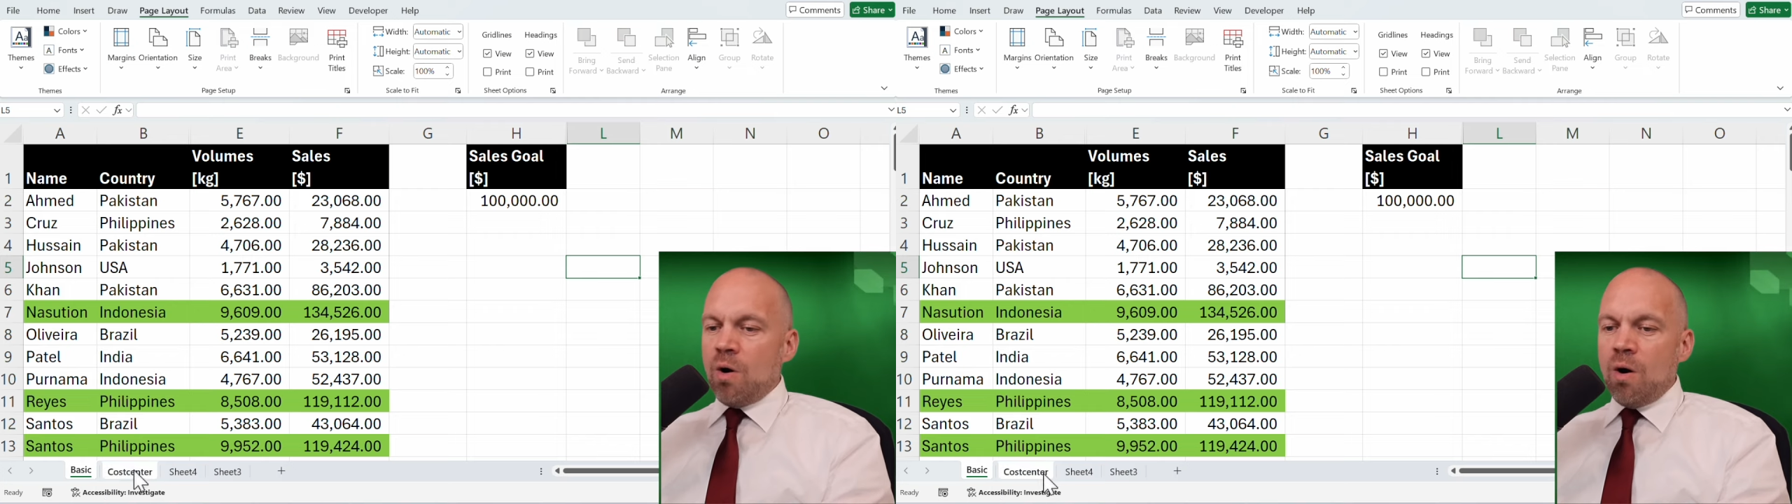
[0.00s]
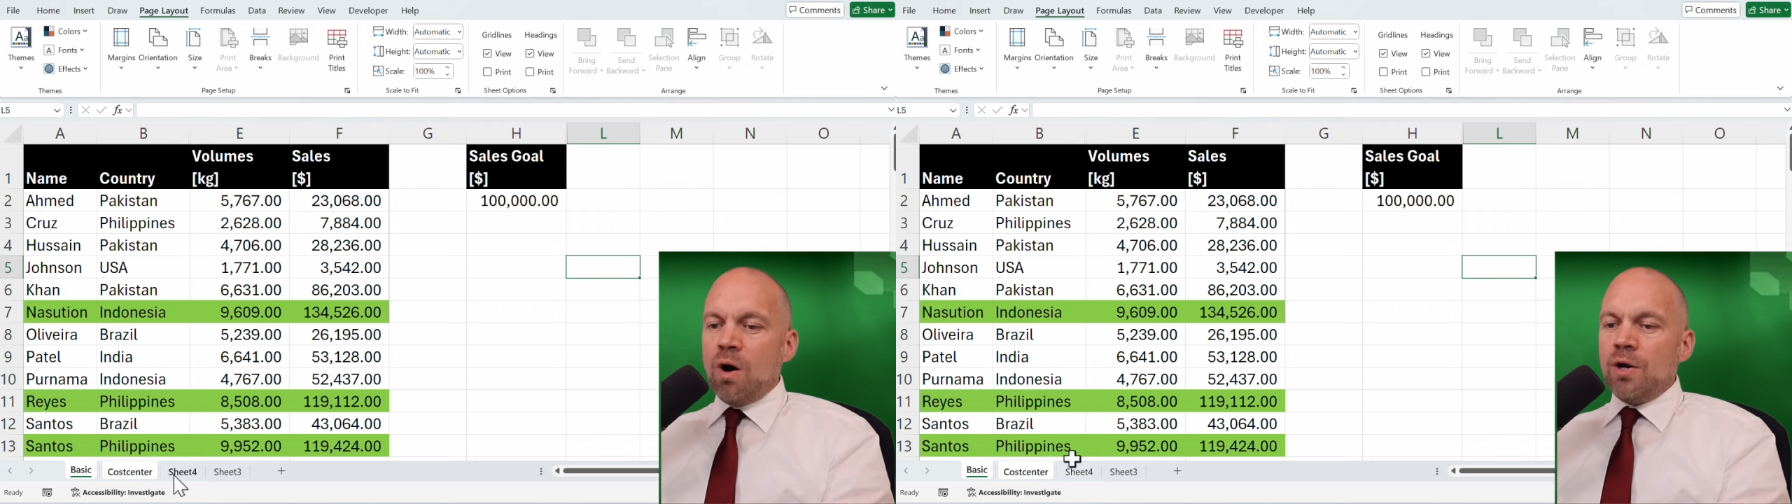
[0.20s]

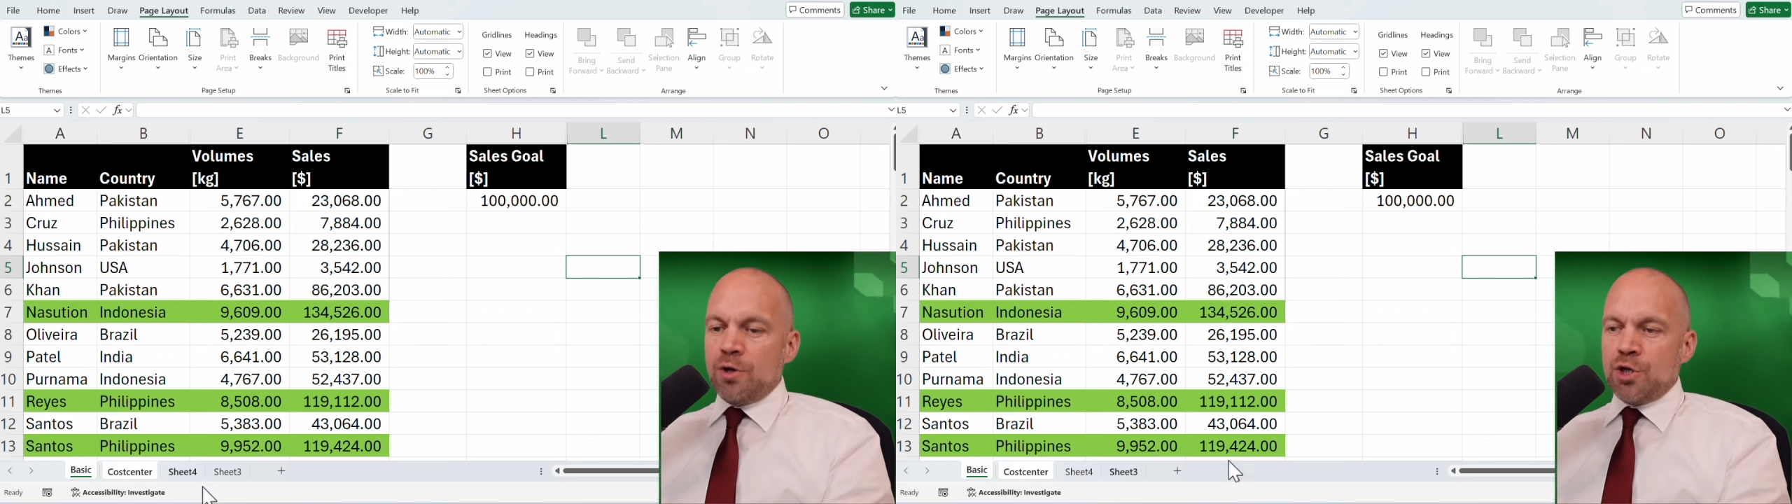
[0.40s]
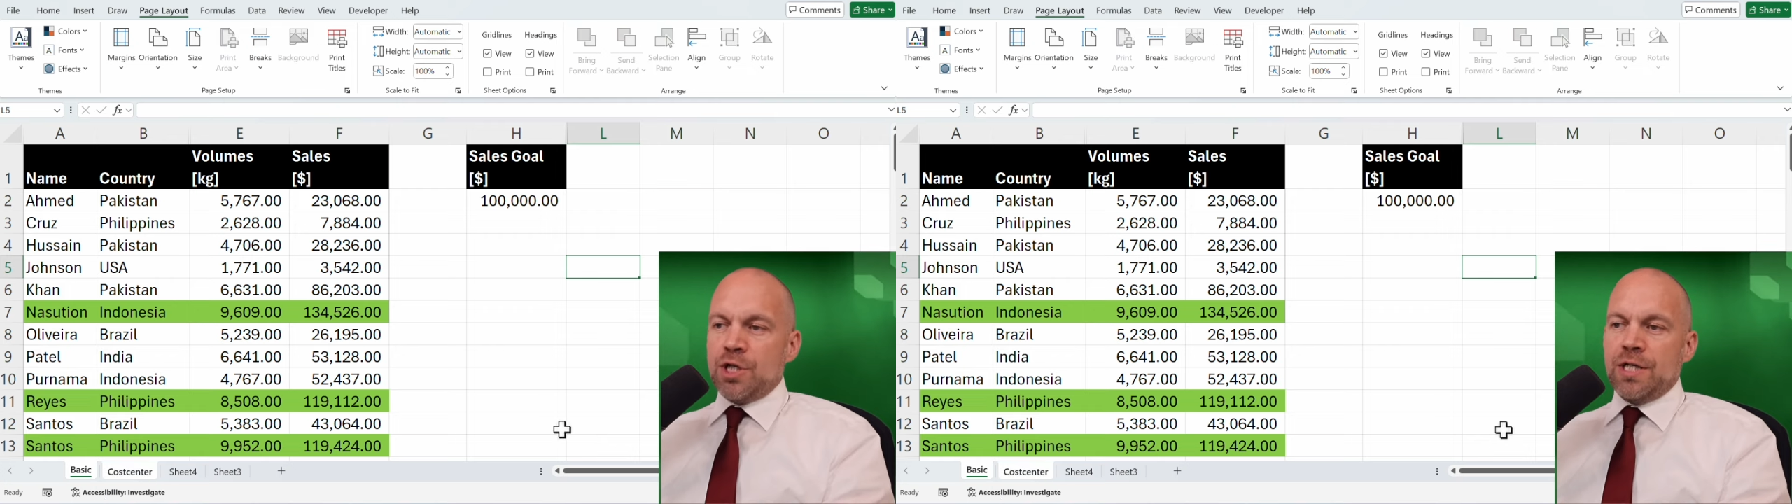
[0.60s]
all
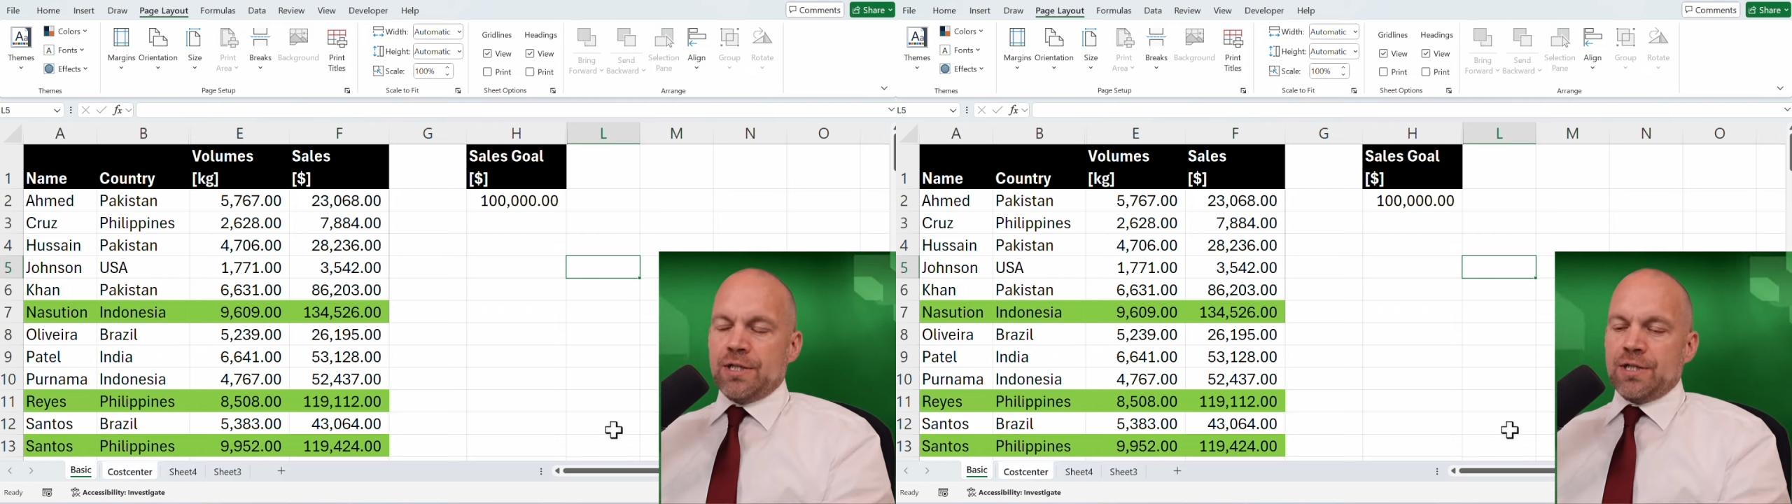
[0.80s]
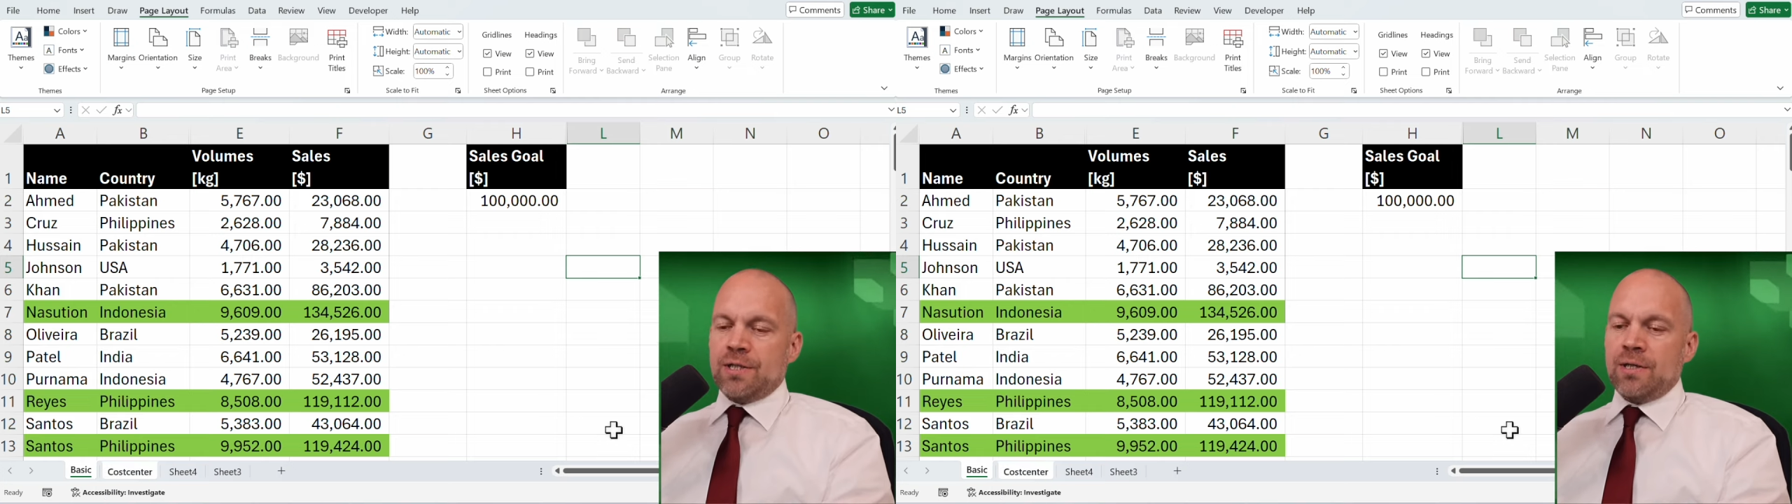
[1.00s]
your
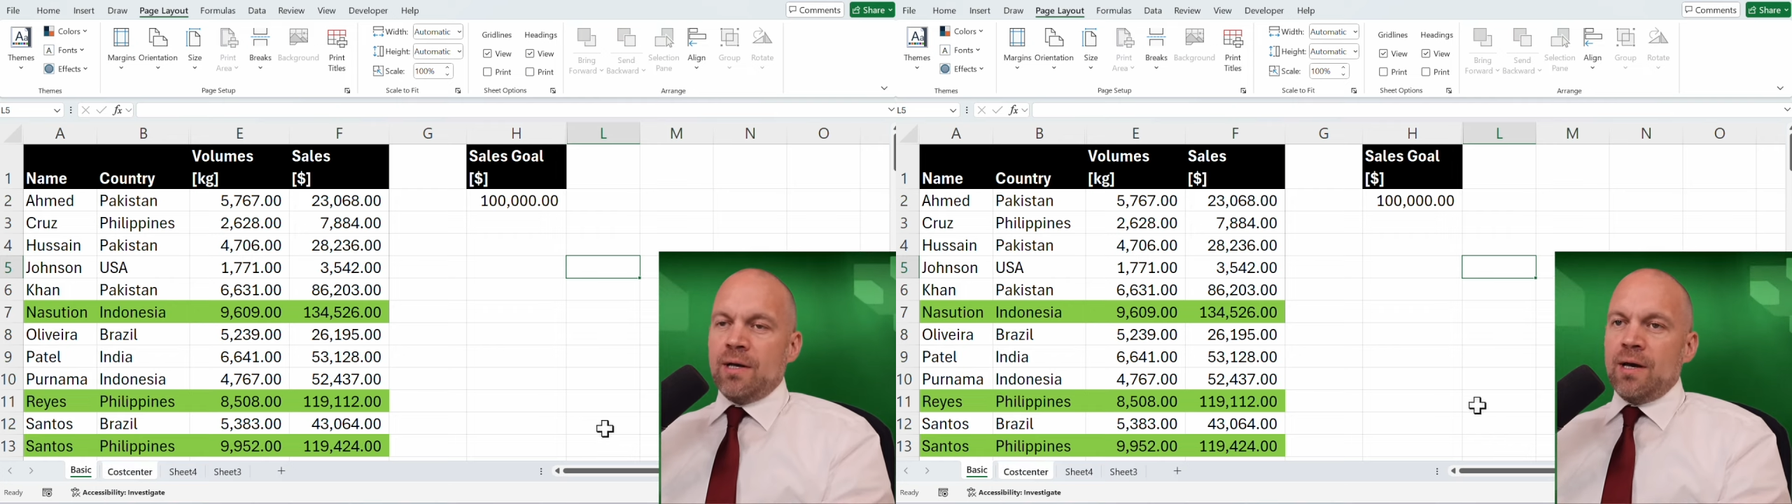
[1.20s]
sheets